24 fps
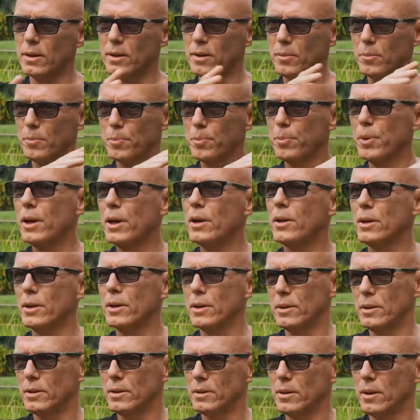period
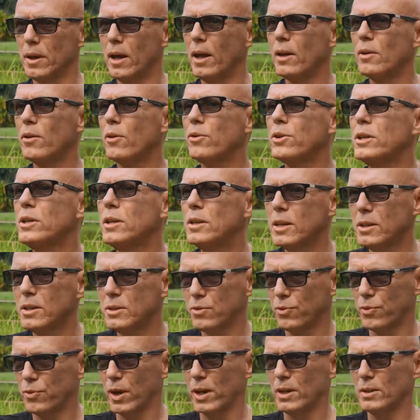and the teenage
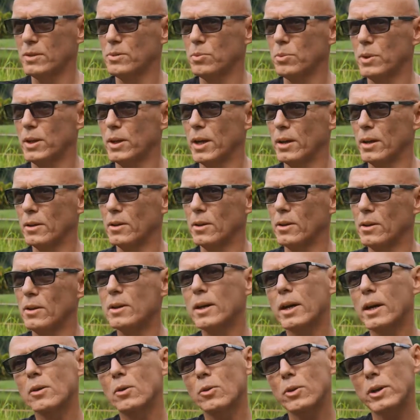phase with alcohol
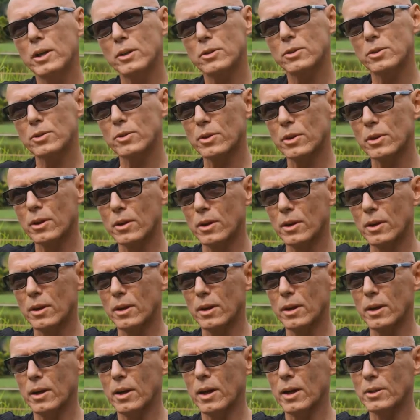and go into
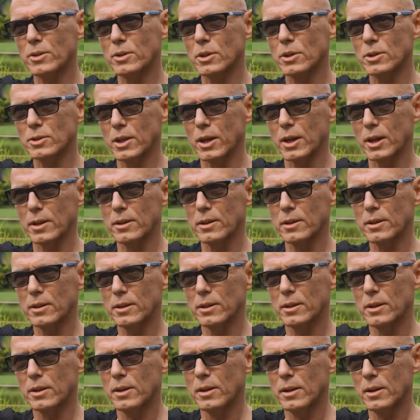adulthood.
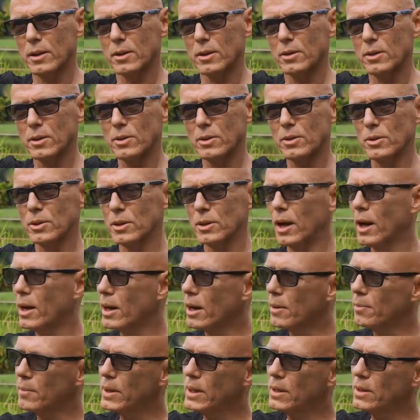And I
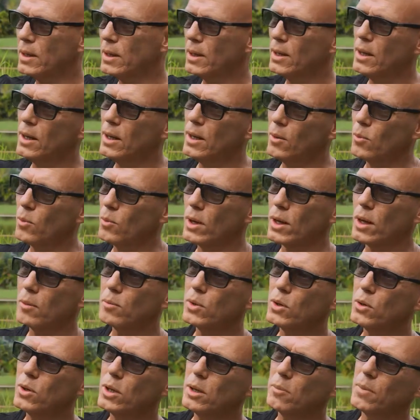mean, when I'm
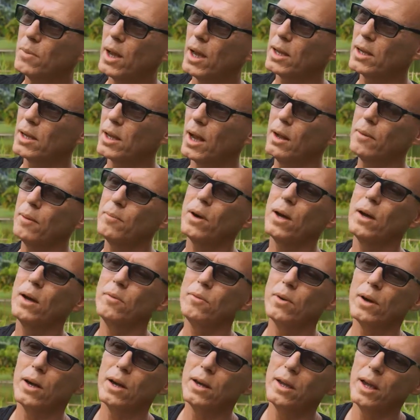going back,
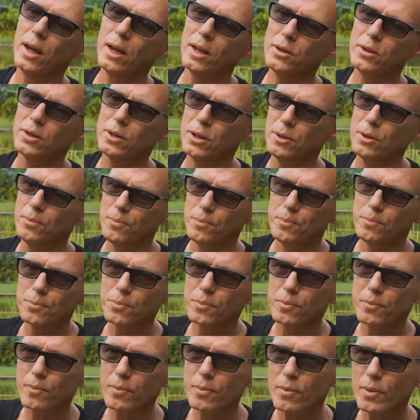I had the
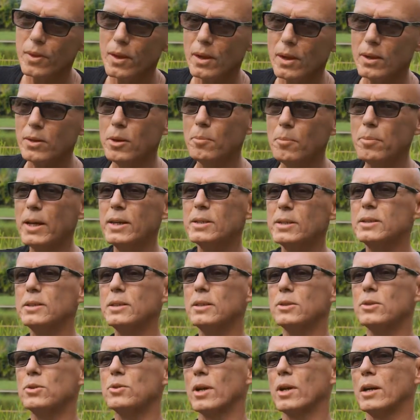blessing
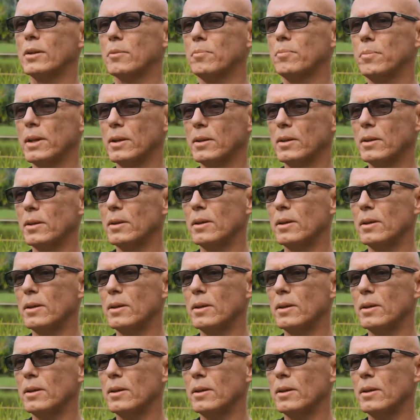to not been